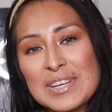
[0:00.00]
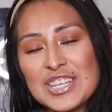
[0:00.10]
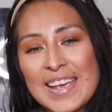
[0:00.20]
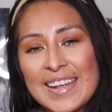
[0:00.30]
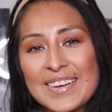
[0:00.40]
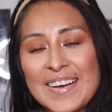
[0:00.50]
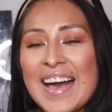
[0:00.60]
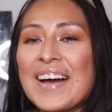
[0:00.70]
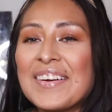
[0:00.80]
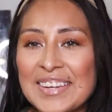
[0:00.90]
channel.
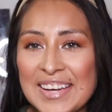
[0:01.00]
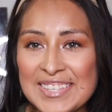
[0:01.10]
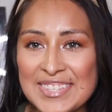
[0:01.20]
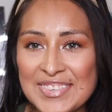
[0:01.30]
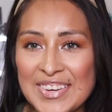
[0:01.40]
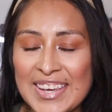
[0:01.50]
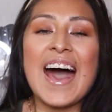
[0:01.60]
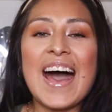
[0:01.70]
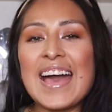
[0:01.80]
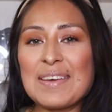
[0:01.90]
How are you guys doing?
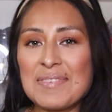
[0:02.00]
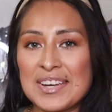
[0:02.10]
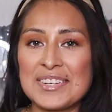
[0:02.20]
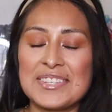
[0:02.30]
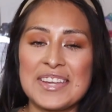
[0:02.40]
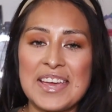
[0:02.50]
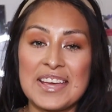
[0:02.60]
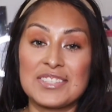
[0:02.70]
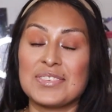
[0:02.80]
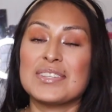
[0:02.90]
I am here today,
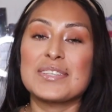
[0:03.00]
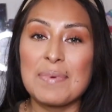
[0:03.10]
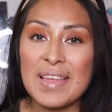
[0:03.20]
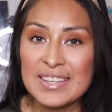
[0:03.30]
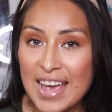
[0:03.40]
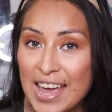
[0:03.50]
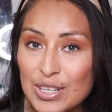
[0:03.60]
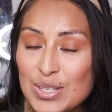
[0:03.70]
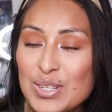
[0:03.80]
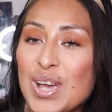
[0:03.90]
as you can tell by the
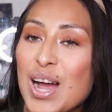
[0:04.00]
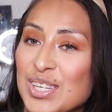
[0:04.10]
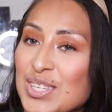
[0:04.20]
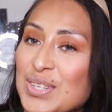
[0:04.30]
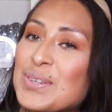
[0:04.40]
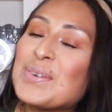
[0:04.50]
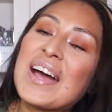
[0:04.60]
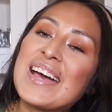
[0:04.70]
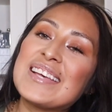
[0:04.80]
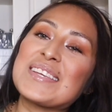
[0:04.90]
title, to talk to you
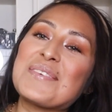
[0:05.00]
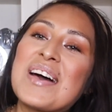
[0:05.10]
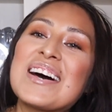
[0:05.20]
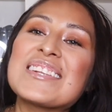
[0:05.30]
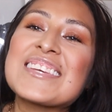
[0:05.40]
guys about